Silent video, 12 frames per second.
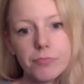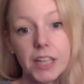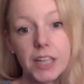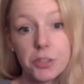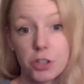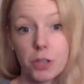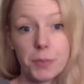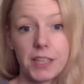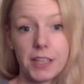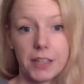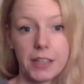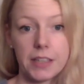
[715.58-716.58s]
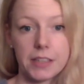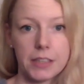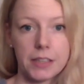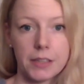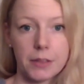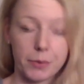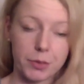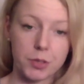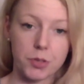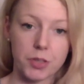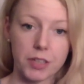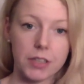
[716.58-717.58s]
Germany and in
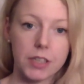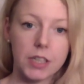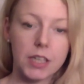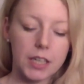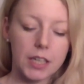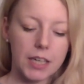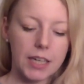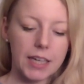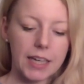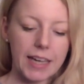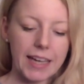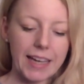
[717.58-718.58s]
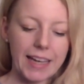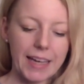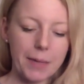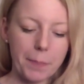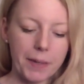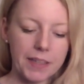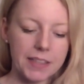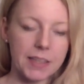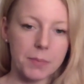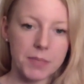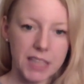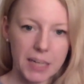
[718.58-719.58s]
Austria. But
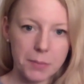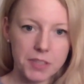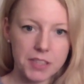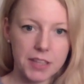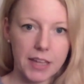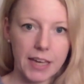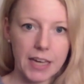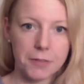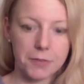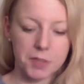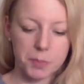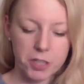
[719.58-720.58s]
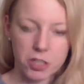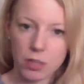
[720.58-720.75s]
sometimes they have special